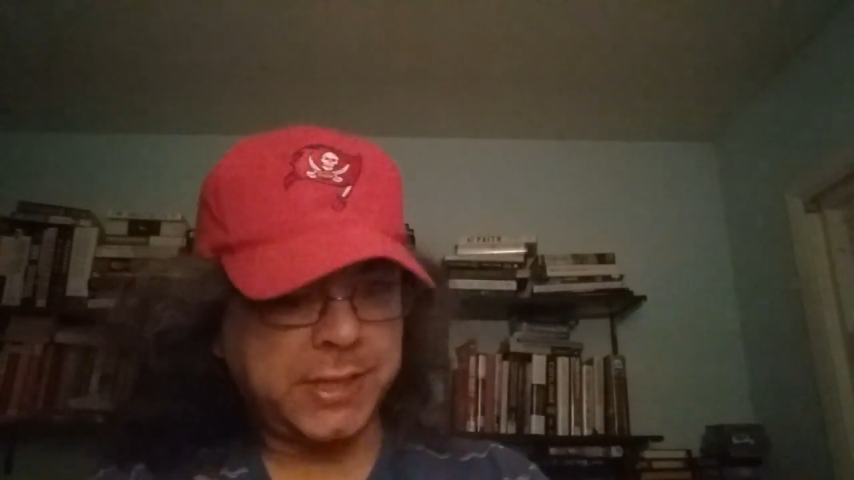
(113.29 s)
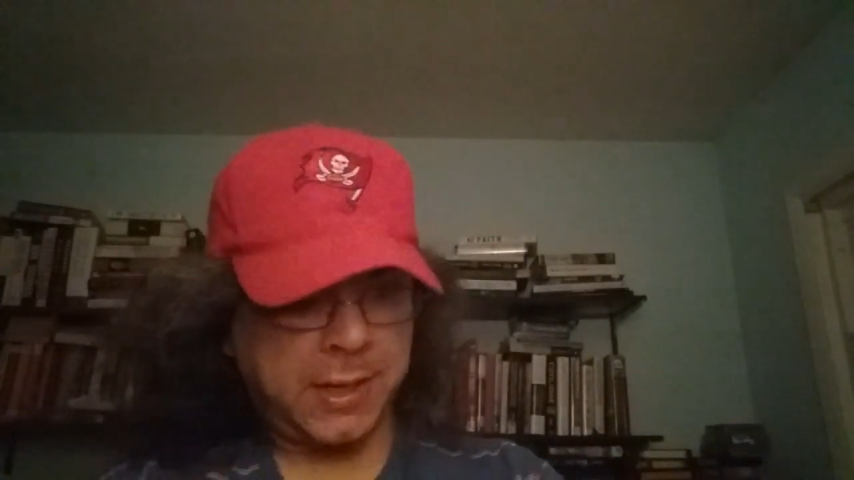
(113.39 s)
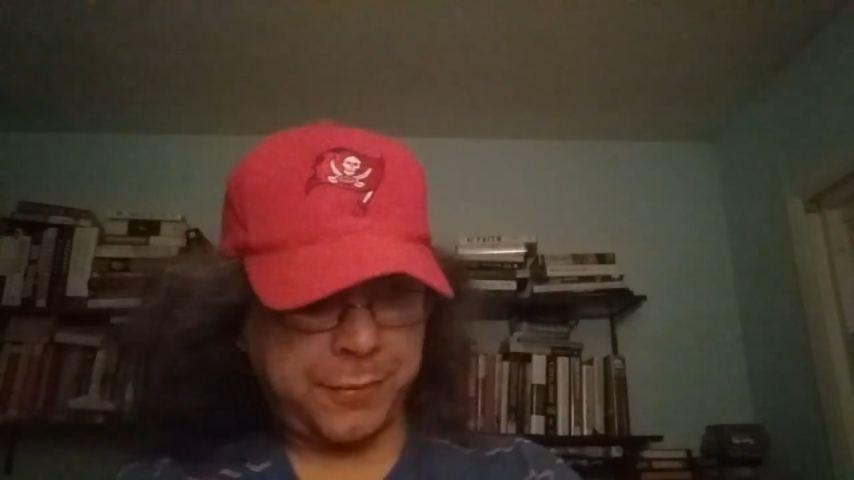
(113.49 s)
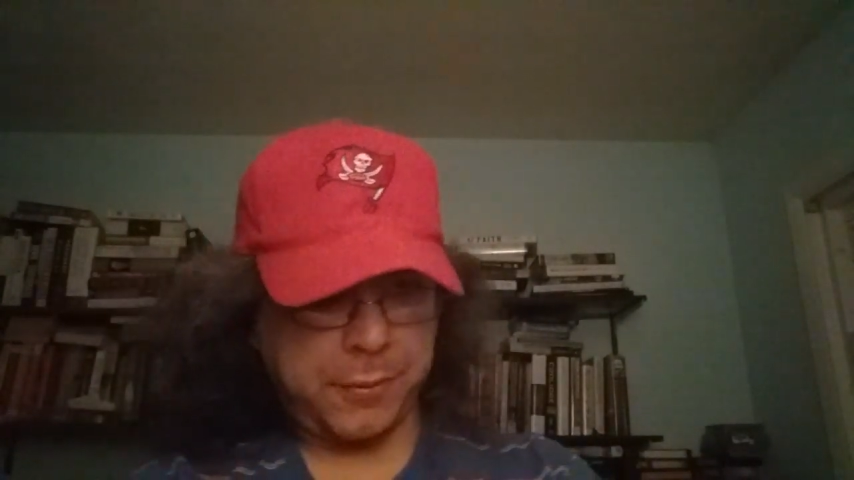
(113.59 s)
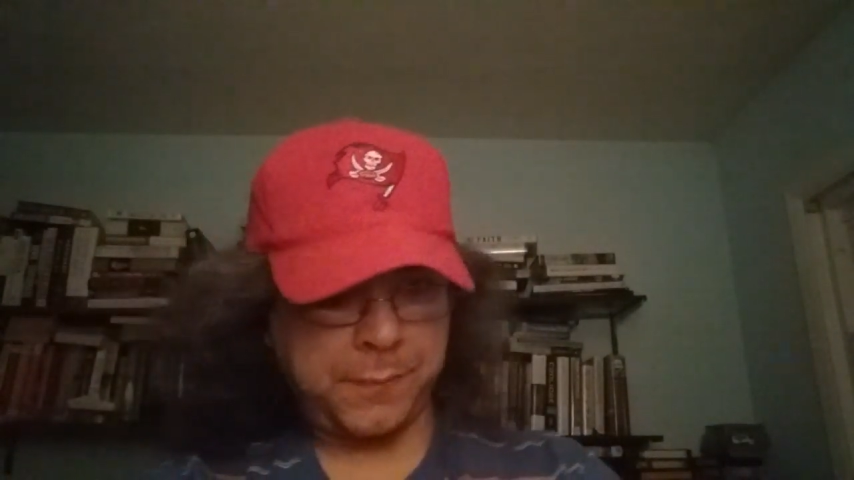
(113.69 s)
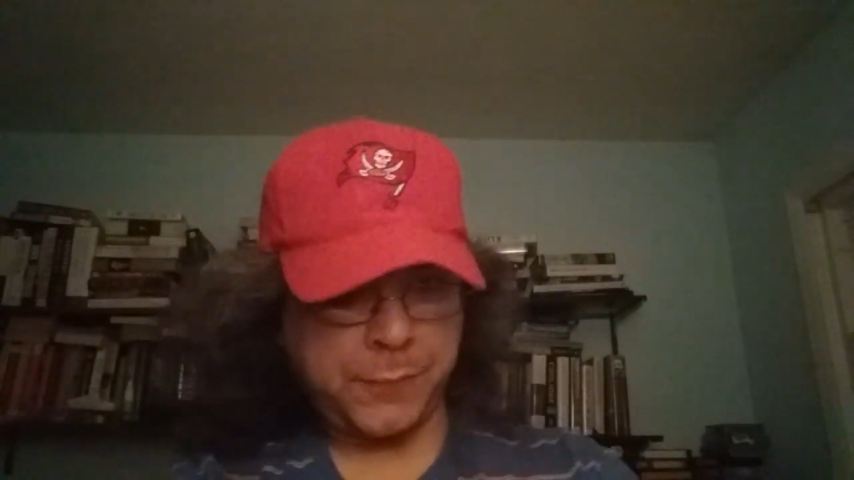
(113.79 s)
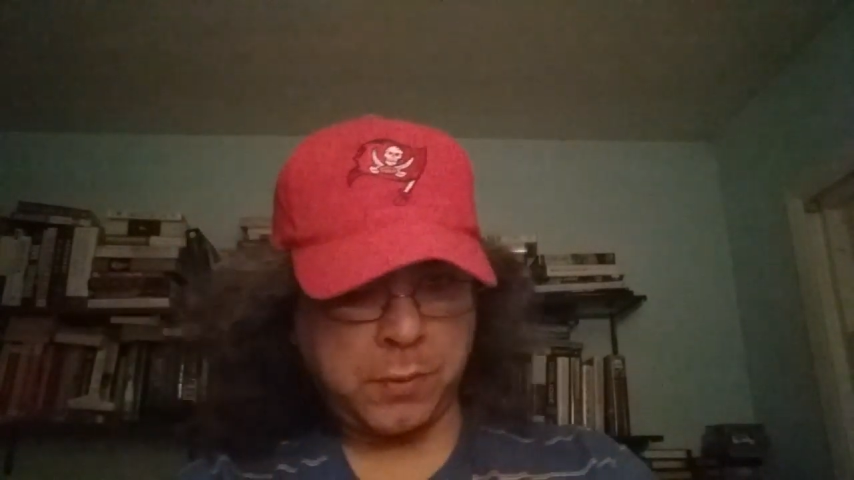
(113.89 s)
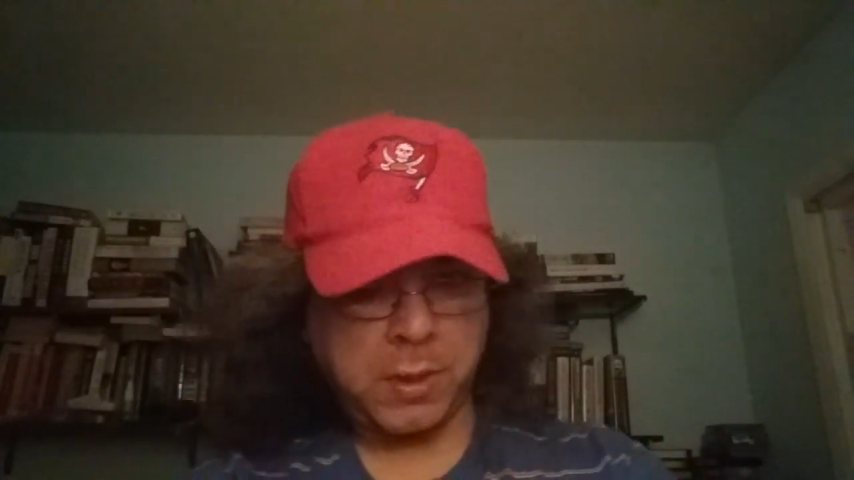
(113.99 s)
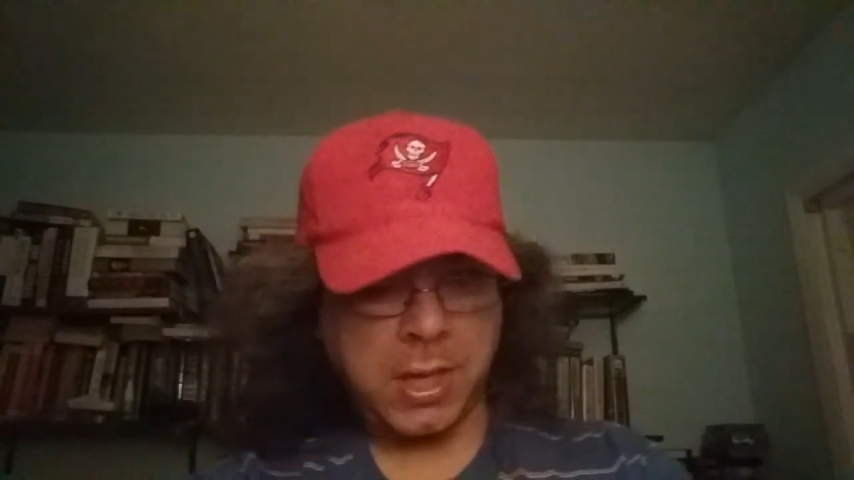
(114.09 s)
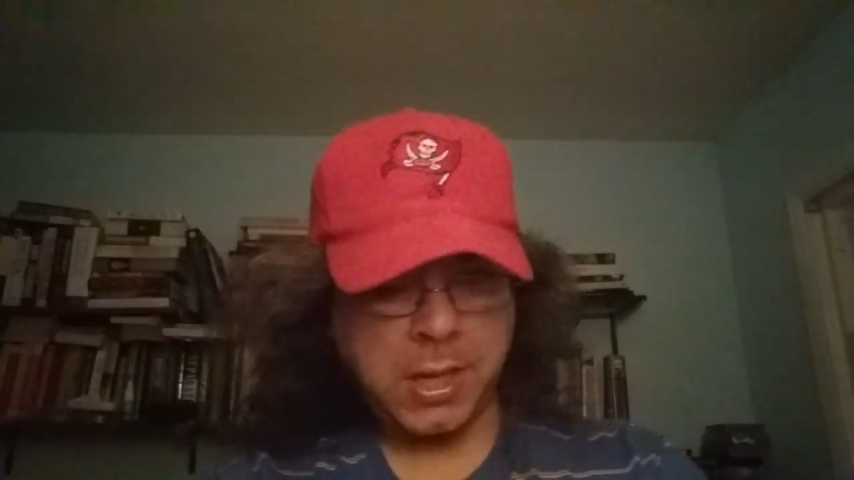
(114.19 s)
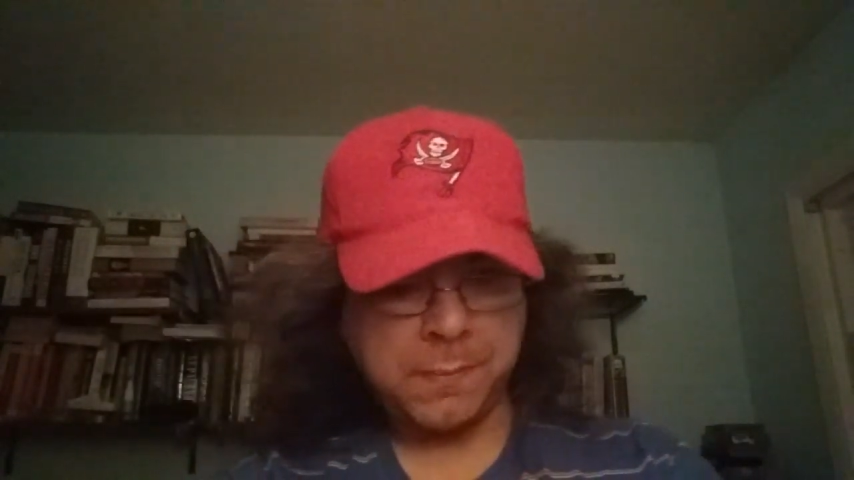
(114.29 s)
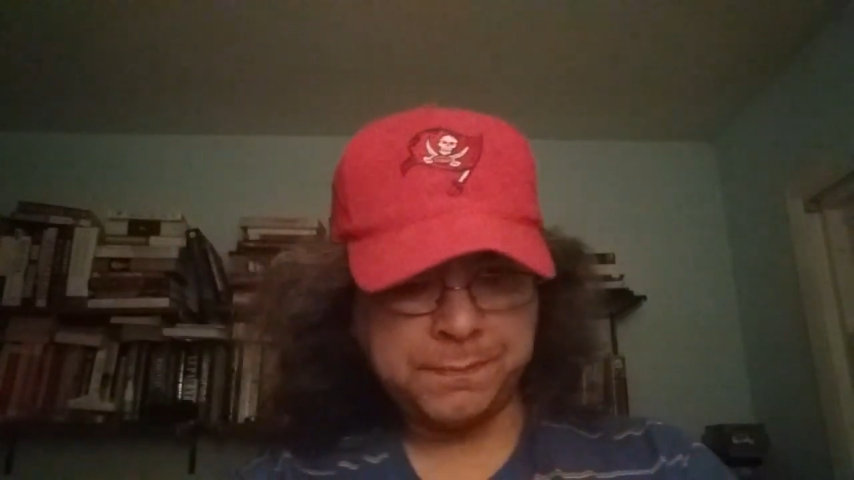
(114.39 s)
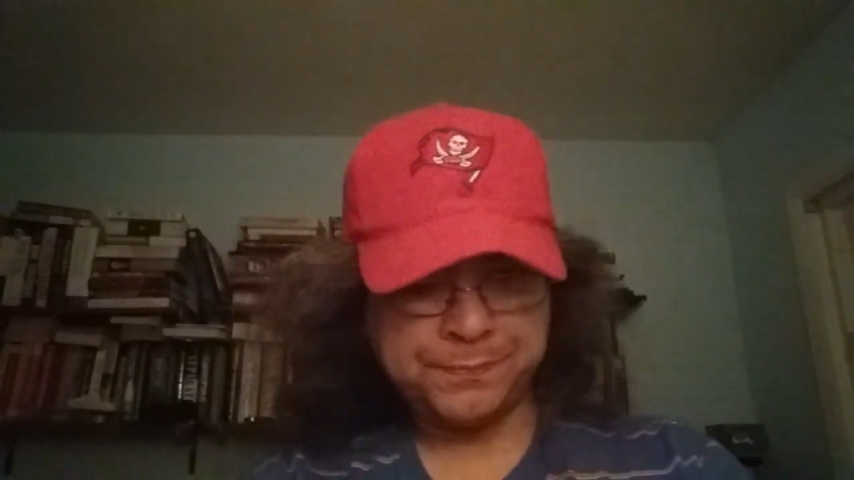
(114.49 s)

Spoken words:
either, okay?